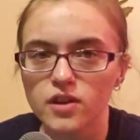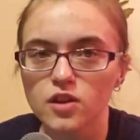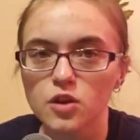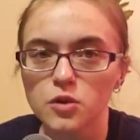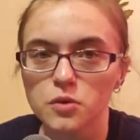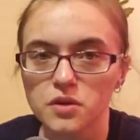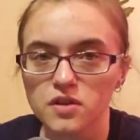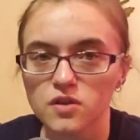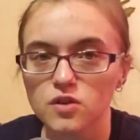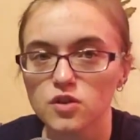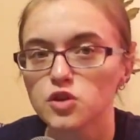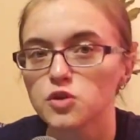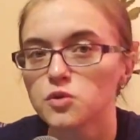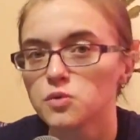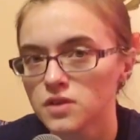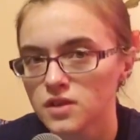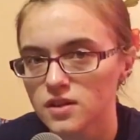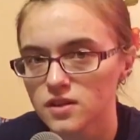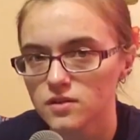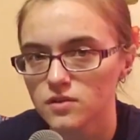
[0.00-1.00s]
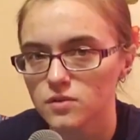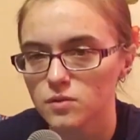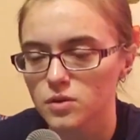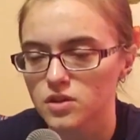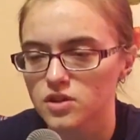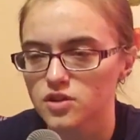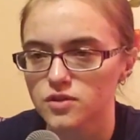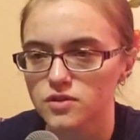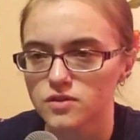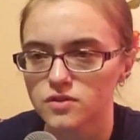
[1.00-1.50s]
the Colonial Union,
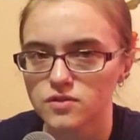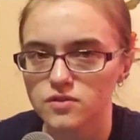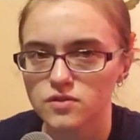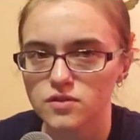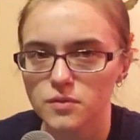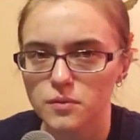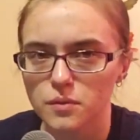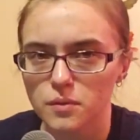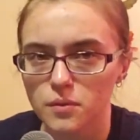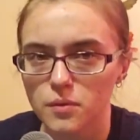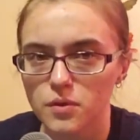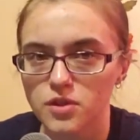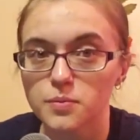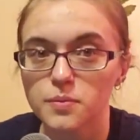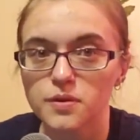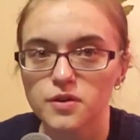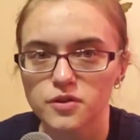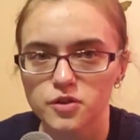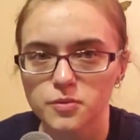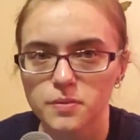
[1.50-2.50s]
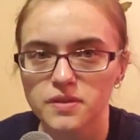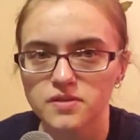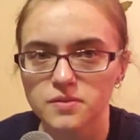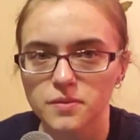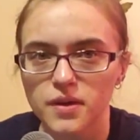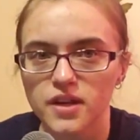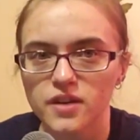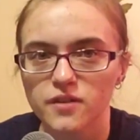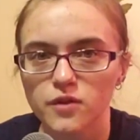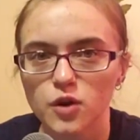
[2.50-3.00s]
which appears to be
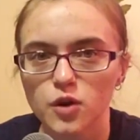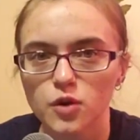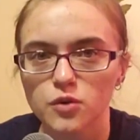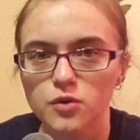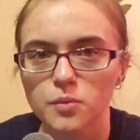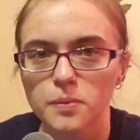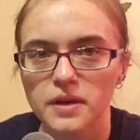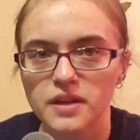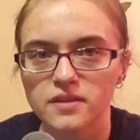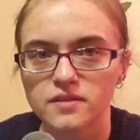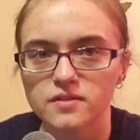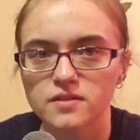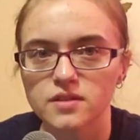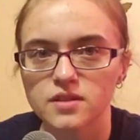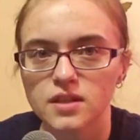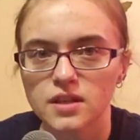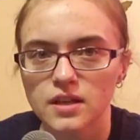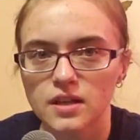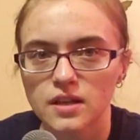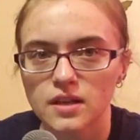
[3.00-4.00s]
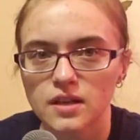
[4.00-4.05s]
some kind of Earth-based